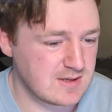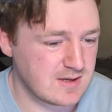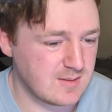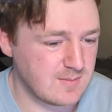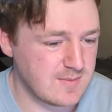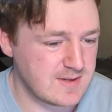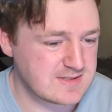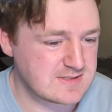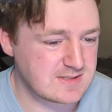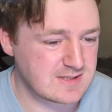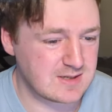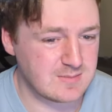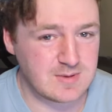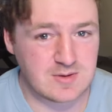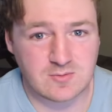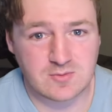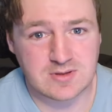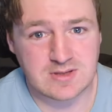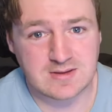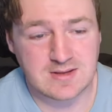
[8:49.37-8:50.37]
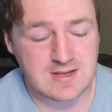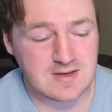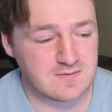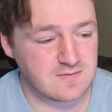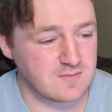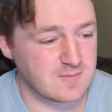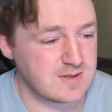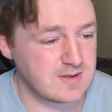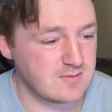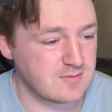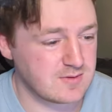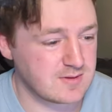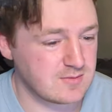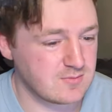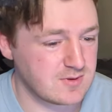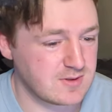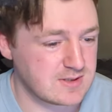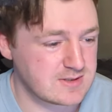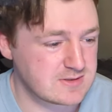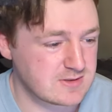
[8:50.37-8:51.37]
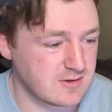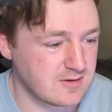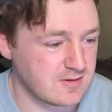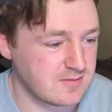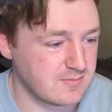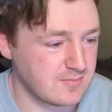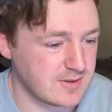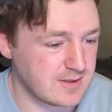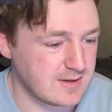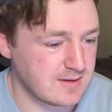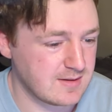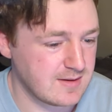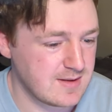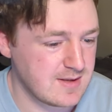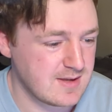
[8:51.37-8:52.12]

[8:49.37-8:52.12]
It's going to be really late for me when it's on, but